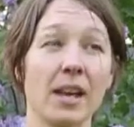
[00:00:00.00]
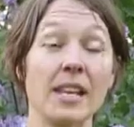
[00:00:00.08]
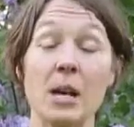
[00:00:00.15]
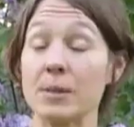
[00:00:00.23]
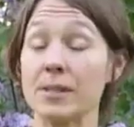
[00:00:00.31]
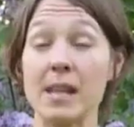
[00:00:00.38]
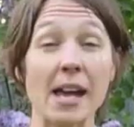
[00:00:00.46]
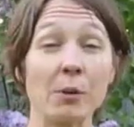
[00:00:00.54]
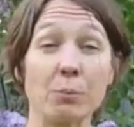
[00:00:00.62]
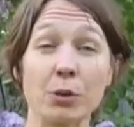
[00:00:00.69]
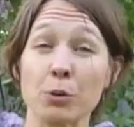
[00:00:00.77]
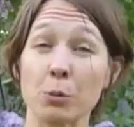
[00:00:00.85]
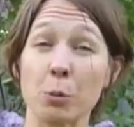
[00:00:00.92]
Now, it's not a
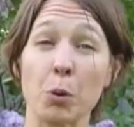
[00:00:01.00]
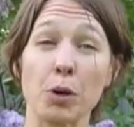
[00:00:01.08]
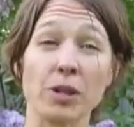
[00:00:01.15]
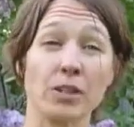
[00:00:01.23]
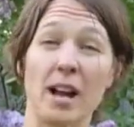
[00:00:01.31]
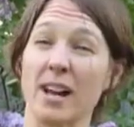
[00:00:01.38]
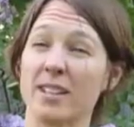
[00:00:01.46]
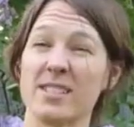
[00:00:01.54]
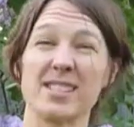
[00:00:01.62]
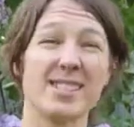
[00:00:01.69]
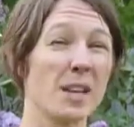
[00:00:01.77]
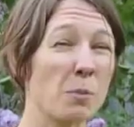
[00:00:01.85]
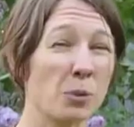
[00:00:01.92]
book report. You're not going to
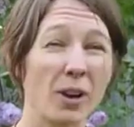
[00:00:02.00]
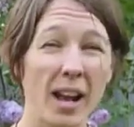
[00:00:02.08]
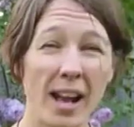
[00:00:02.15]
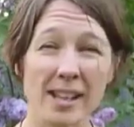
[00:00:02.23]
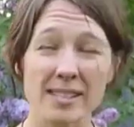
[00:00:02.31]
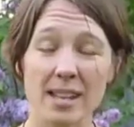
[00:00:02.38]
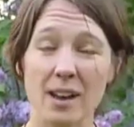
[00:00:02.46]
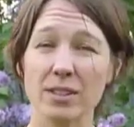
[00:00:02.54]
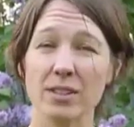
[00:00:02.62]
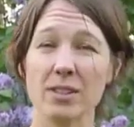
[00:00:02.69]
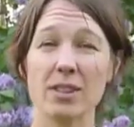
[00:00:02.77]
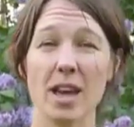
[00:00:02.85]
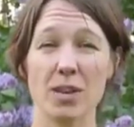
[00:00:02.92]
summarize
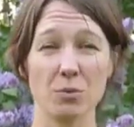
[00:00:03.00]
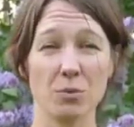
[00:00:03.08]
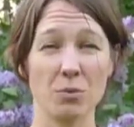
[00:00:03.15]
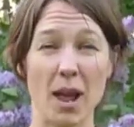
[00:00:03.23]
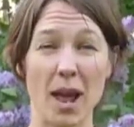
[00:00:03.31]
everything that you